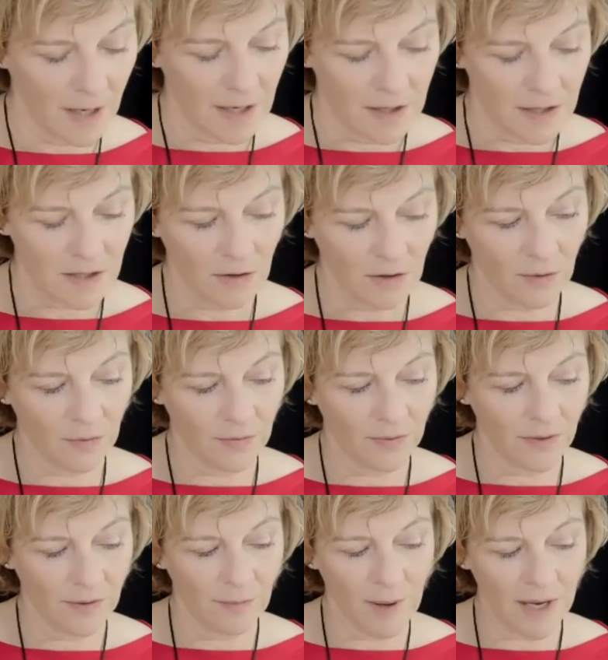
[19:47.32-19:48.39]
So
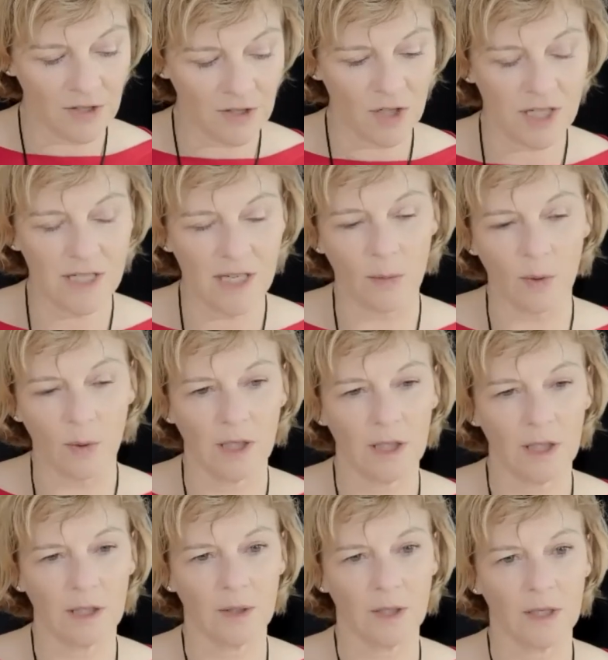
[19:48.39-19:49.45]
the metrics that we
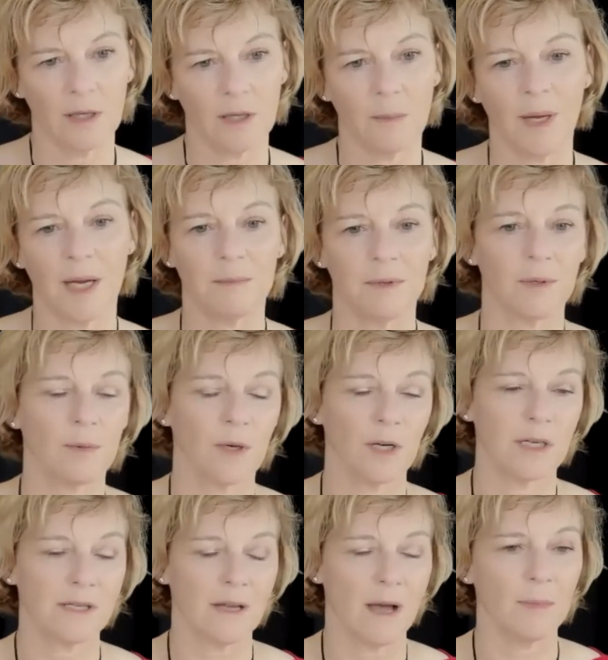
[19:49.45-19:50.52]
included in the paper were
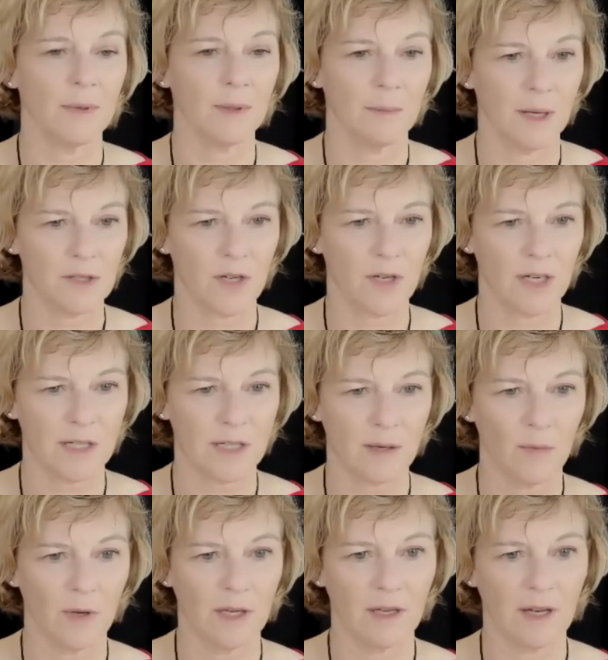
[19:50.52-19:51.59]
example metrics,
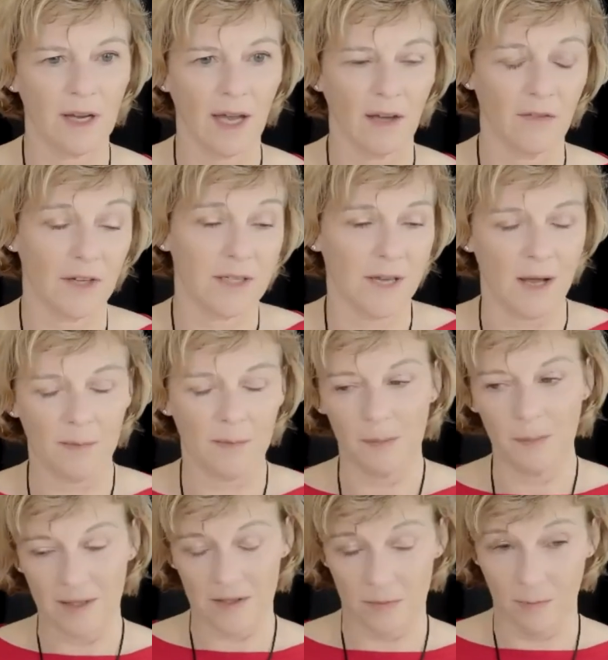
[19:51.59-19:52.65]
and we gave example
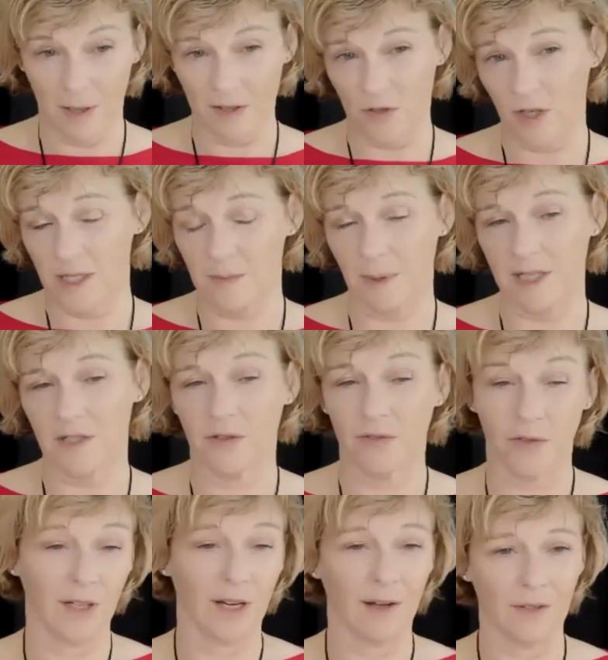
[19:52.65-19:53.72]
metrics by
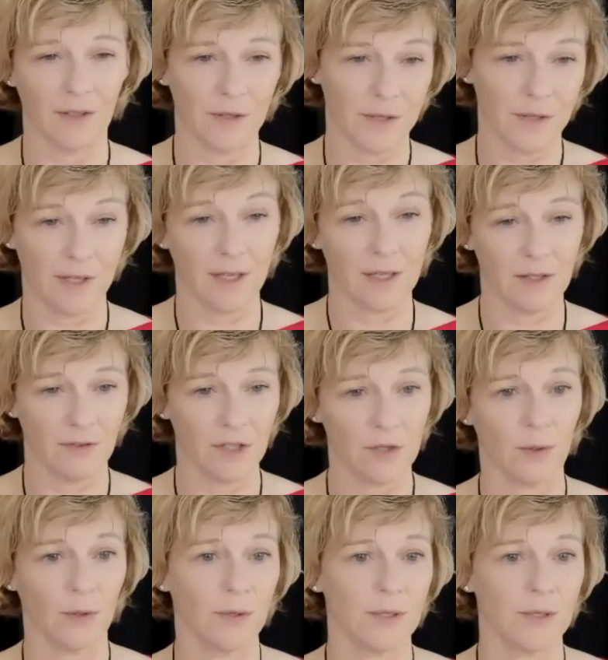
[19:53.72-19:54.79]
3 levels: the
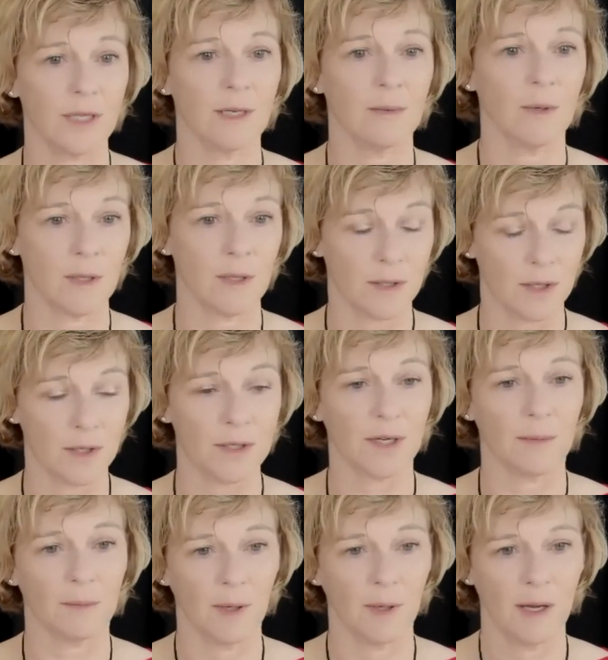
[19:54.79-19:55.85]
individual, the team, and the
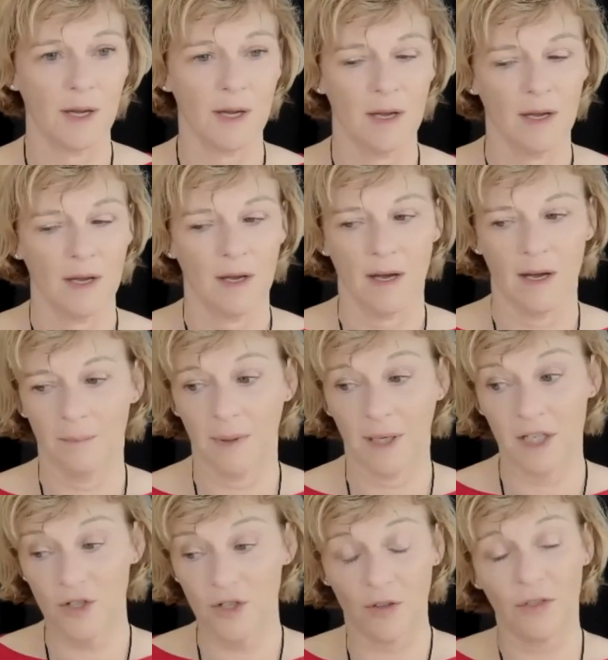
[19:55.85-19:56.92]
system,
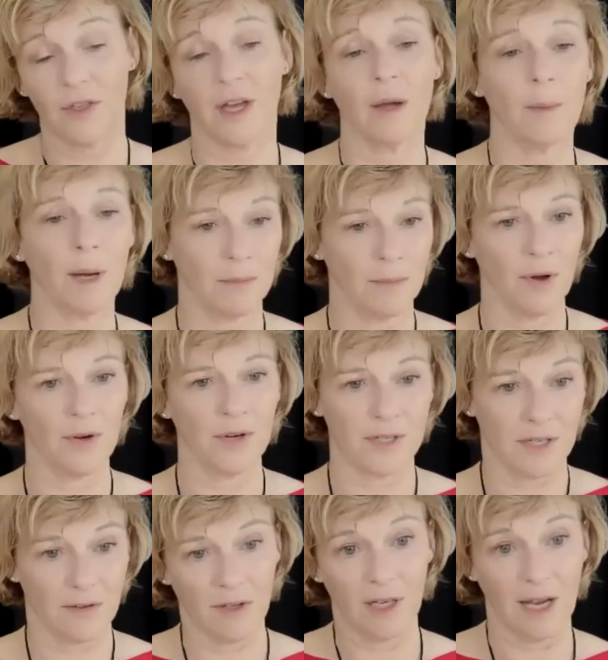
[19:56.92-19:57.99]
because you can think about
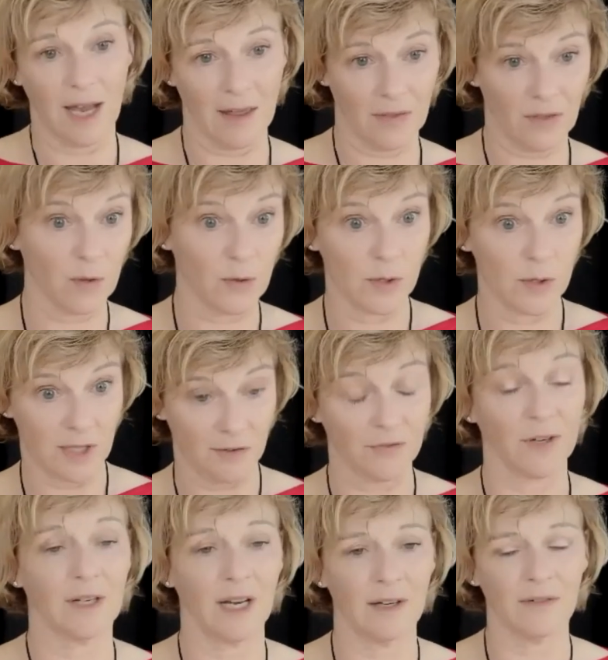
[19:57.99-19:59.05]
productivity at those
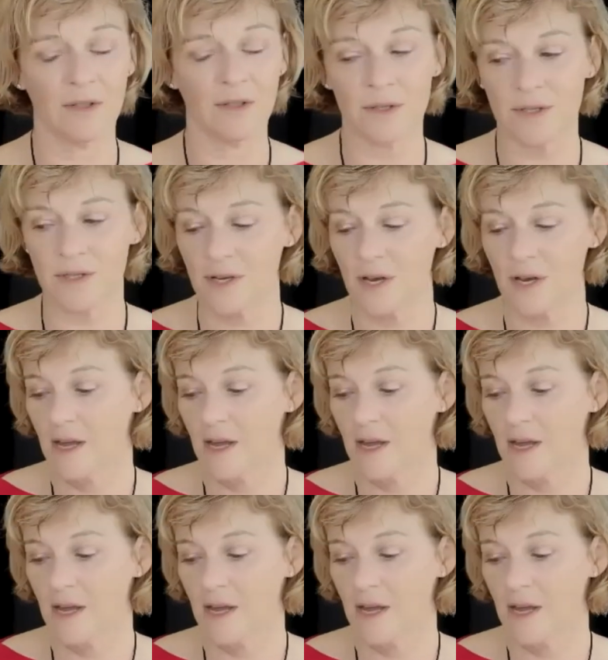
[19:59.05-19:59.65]
different levels.